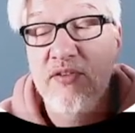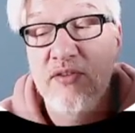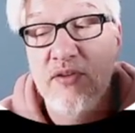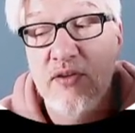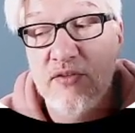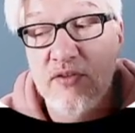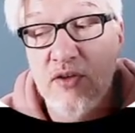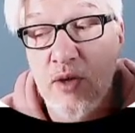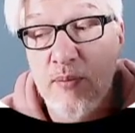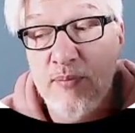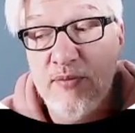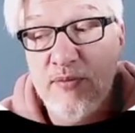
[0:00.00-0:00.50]
And
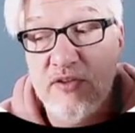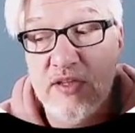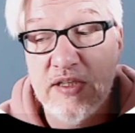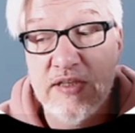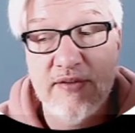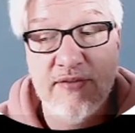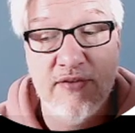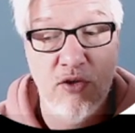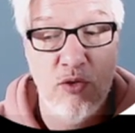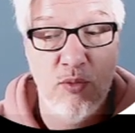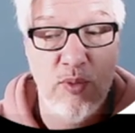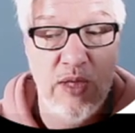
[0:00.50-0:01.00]
so we have
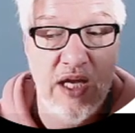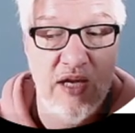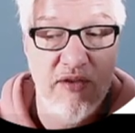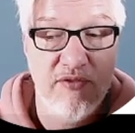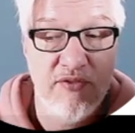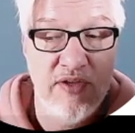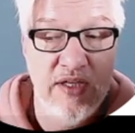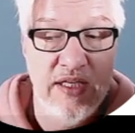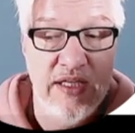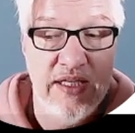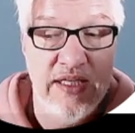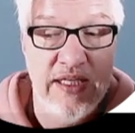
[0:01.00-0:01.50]

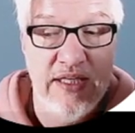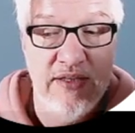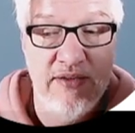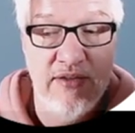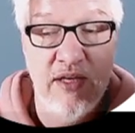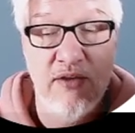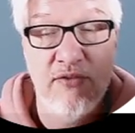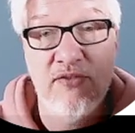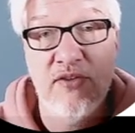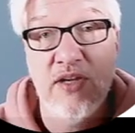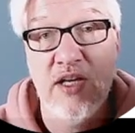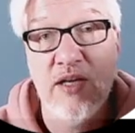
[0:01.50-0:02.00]
DevSec
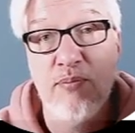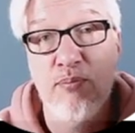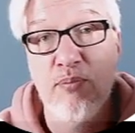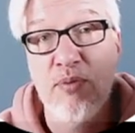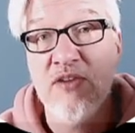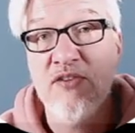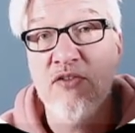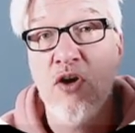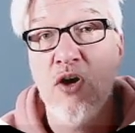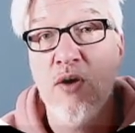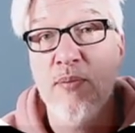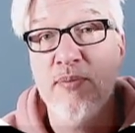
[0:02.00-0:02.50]
BizOps.
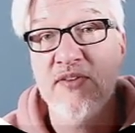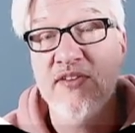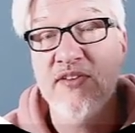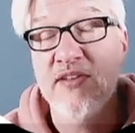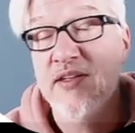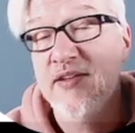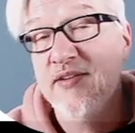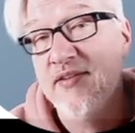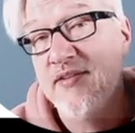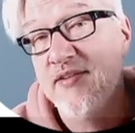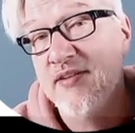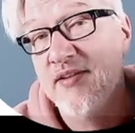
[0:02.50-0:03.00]
That's the
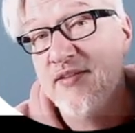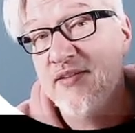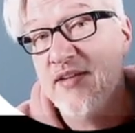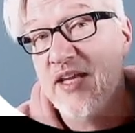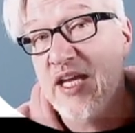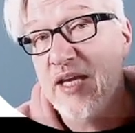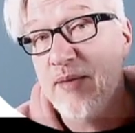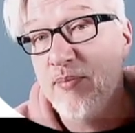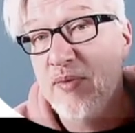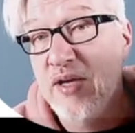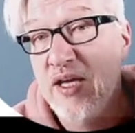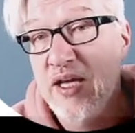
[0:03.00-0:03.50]
same
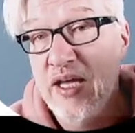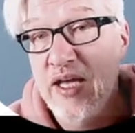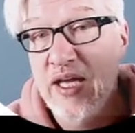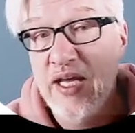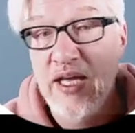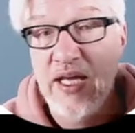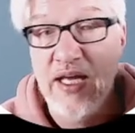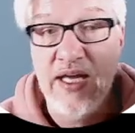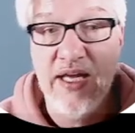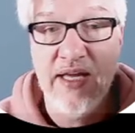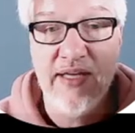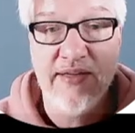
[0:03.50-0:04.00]
as in
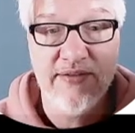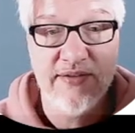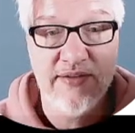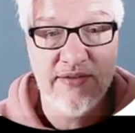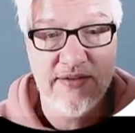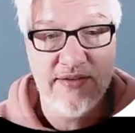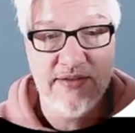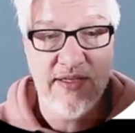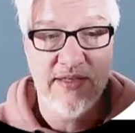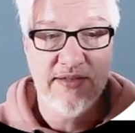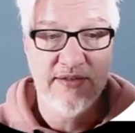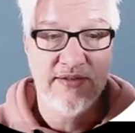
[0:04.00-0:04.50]
10
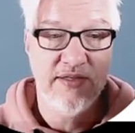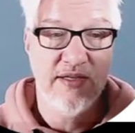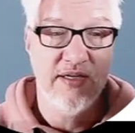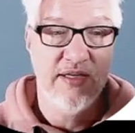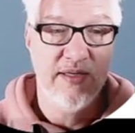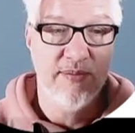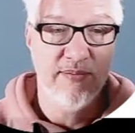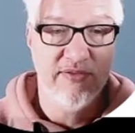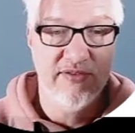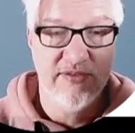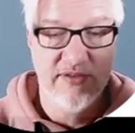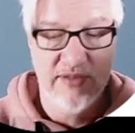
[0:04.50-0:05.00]
times
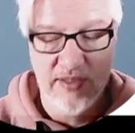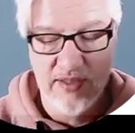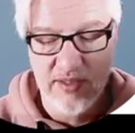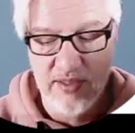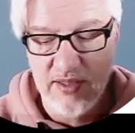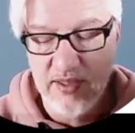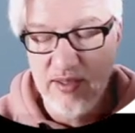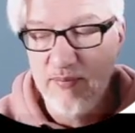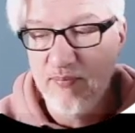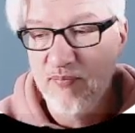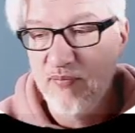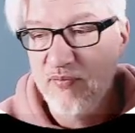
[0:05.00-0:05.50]
um,
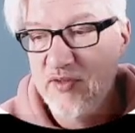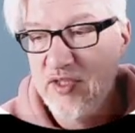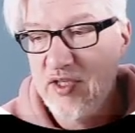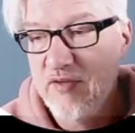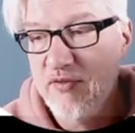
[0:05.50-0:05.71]
developer.